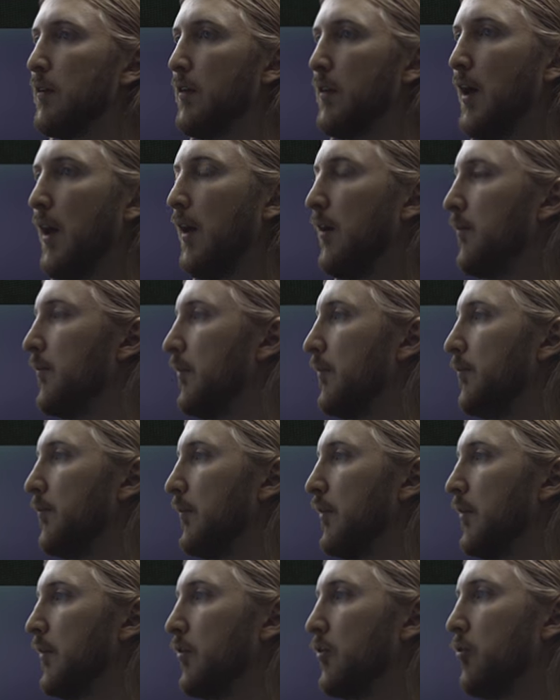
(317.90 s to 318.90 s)

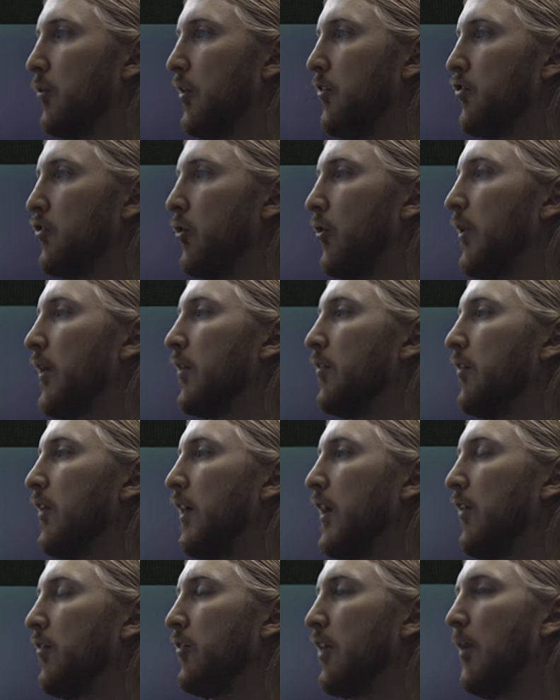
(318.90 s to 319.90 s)
Okay, switch to the
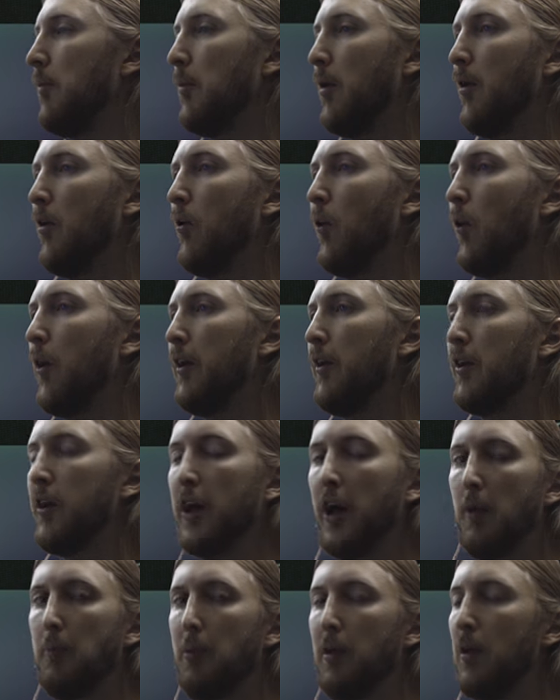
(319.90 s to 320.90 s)
TSM Royer
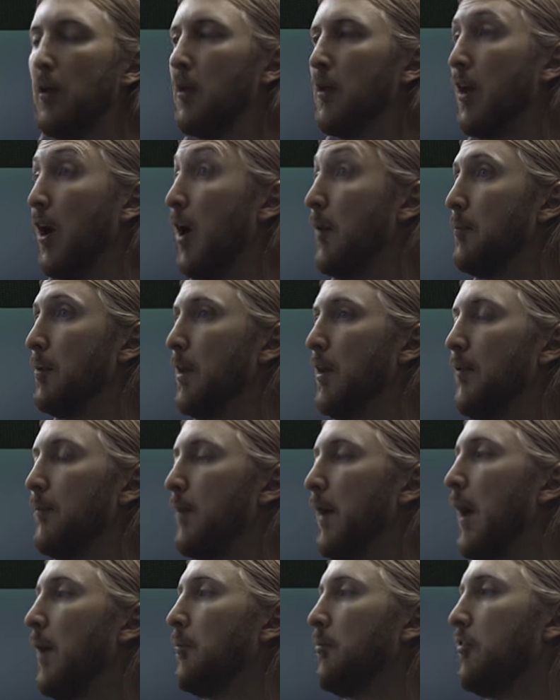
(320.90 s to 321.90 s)
copy.
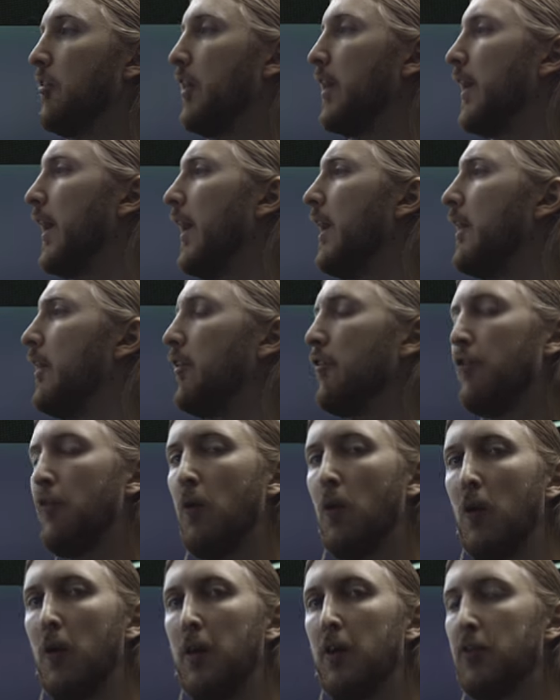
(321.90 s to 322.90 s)

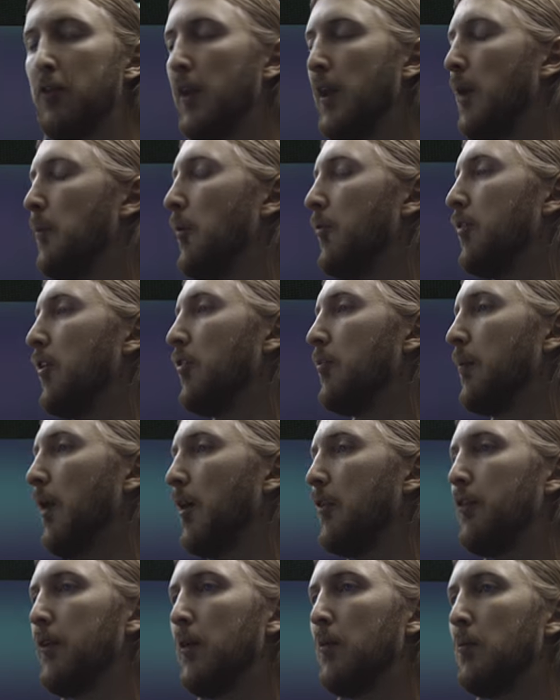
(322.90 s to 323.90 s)
MT84 is the name of this
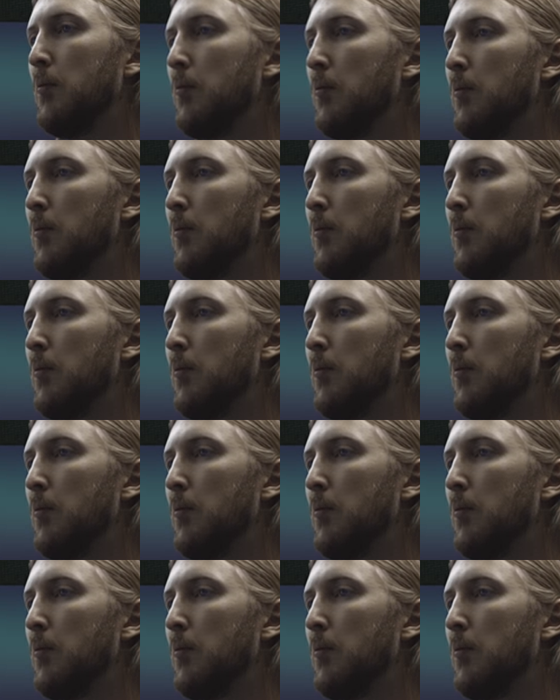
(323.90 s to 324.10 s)
microphone.